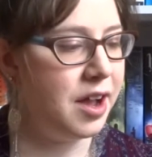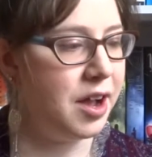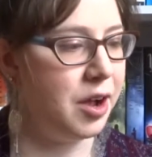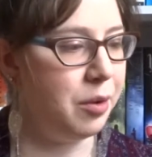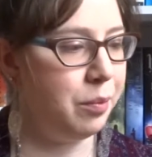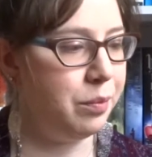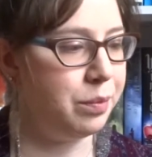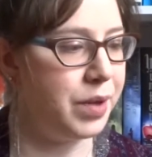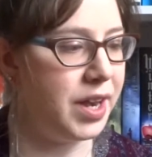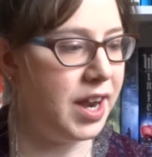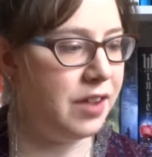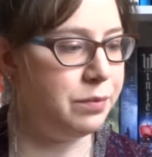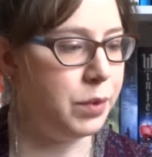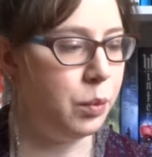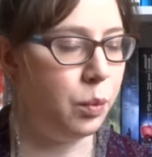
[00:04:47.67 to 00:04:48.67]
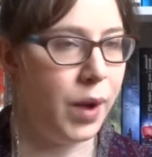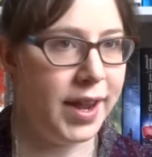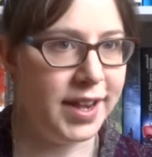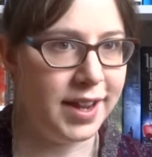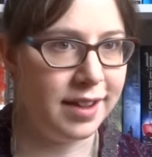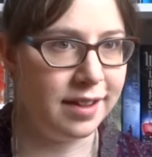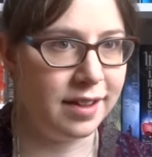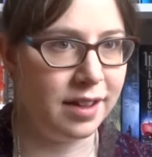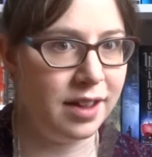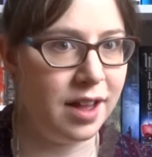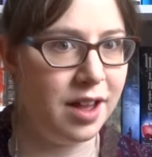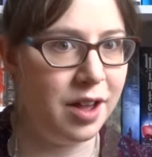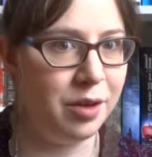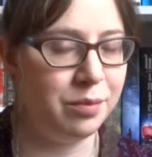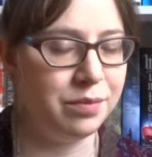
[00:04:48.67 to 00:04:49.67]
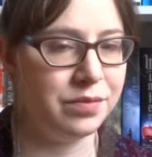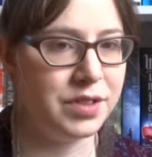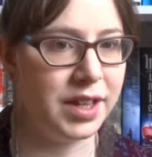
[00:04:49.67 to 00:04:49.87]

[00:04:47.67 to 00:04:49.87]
Um, but I've been waiting um,